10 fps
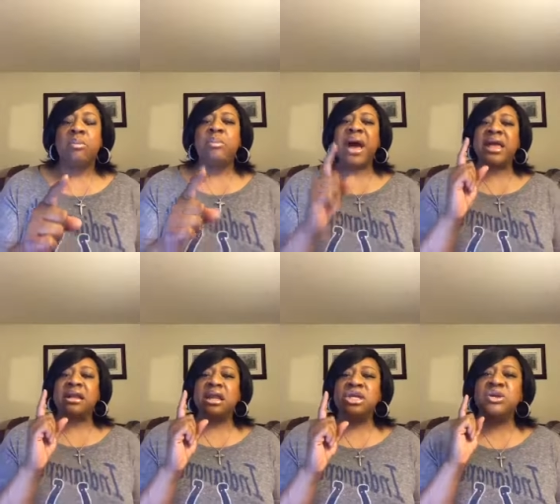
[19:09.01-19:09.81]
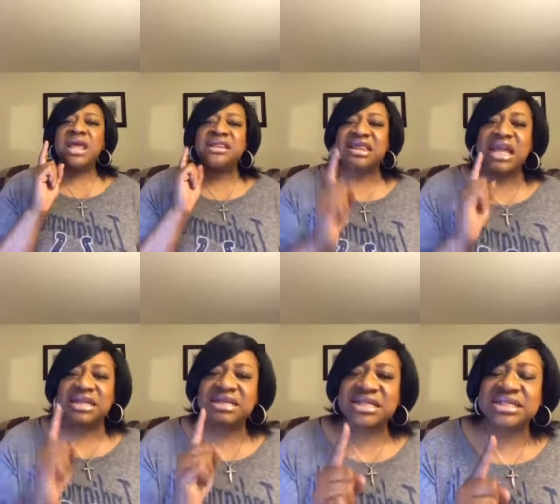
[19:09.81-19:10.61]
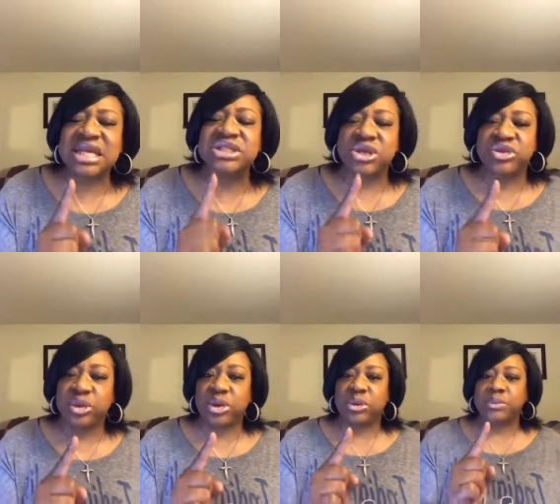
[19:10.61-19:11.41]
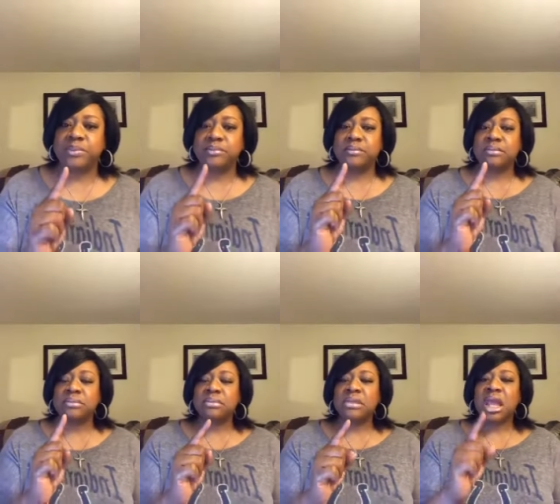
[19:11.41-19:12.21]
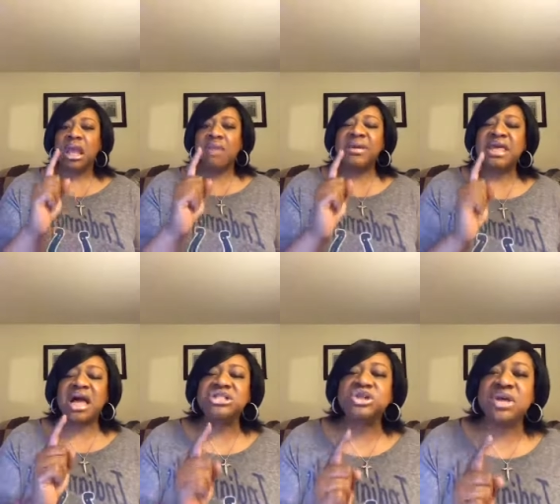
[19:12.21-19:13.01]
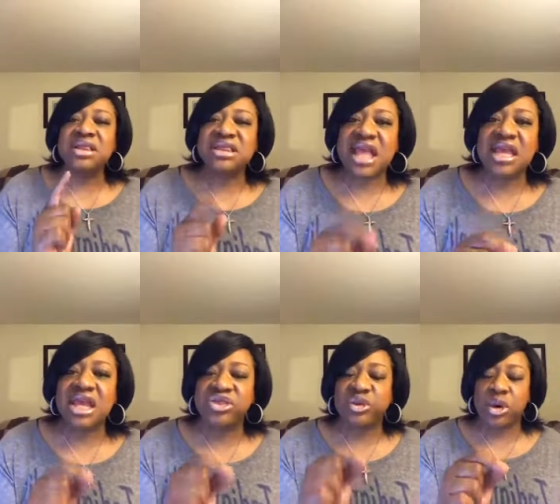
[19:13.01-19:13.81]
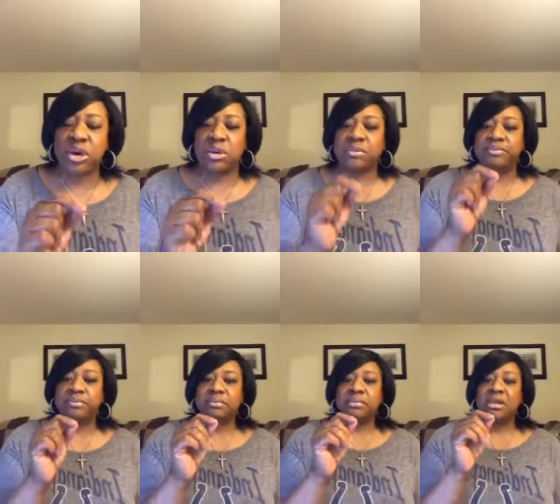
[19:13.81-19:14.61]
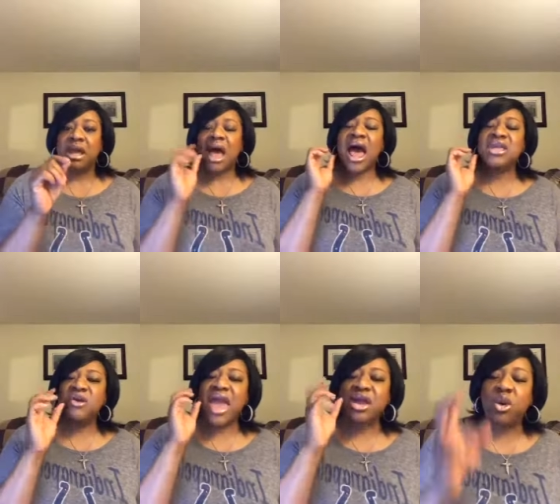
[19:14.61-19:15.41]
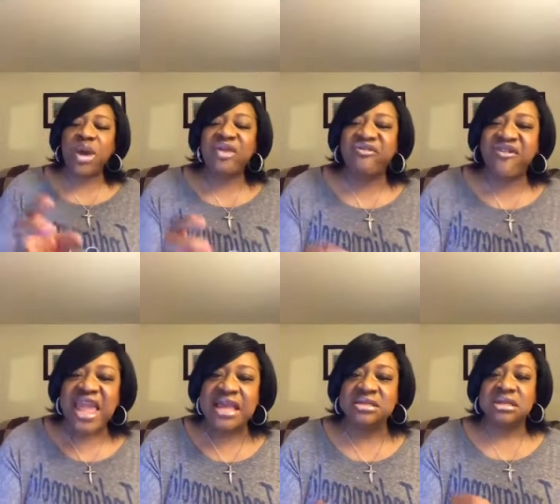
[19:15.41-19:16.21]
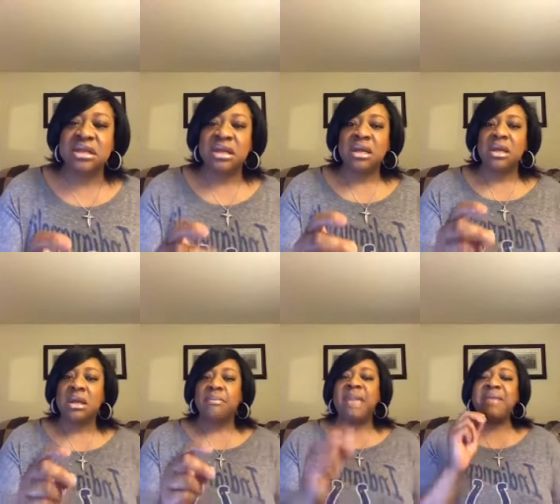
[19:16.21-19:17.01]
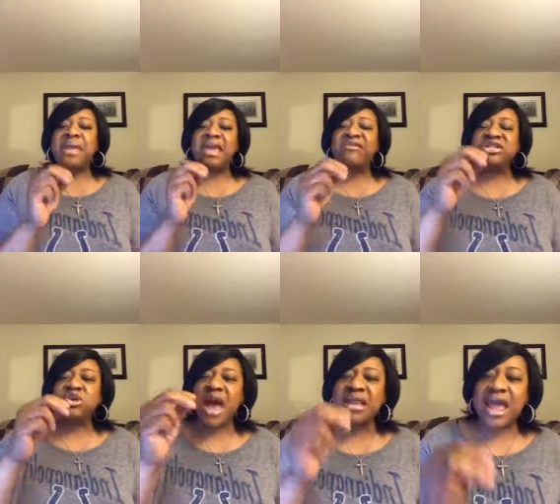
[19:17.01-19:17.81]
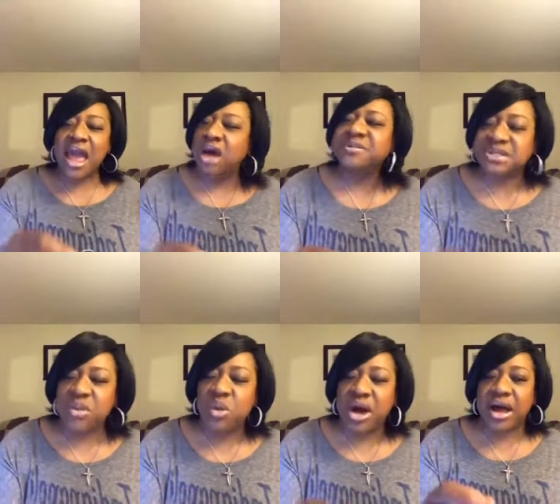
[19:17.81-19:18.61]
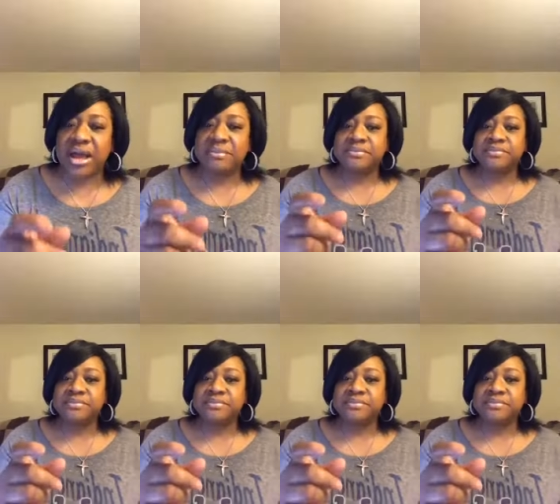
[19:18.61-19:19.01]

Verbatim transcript: but you didn't think the decision through. And because you didn't think it through, you had quick feet, maybe even trying to help someone.